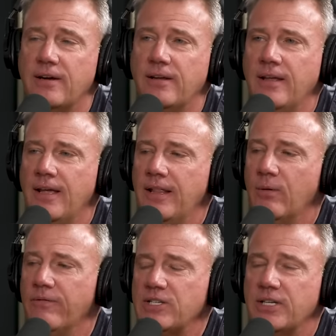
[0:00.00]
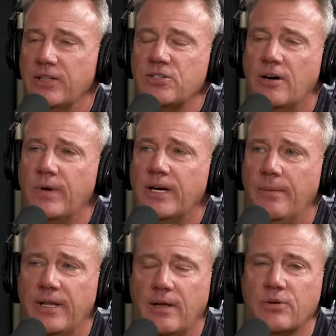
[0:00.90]
They were investing in the software
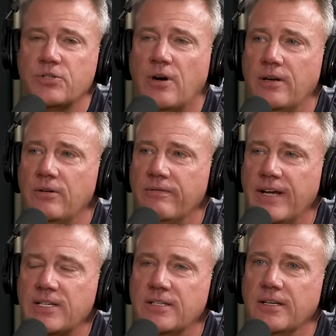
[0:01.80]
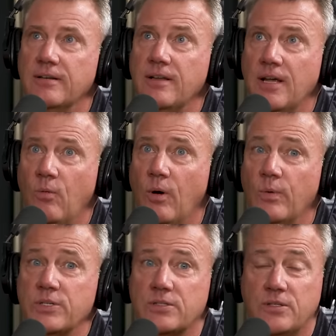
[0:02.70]
company and they were starting to invest in
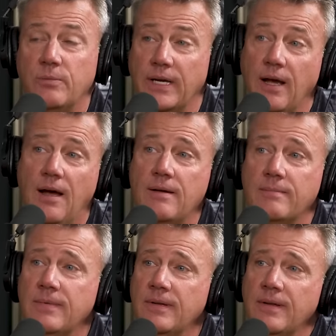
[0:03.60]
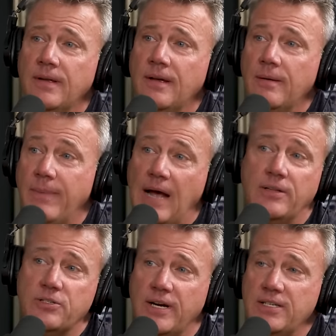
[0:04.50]
what was to become a
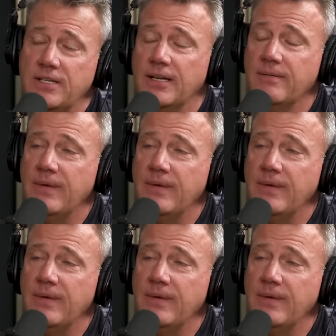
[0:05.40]
Boundless Racing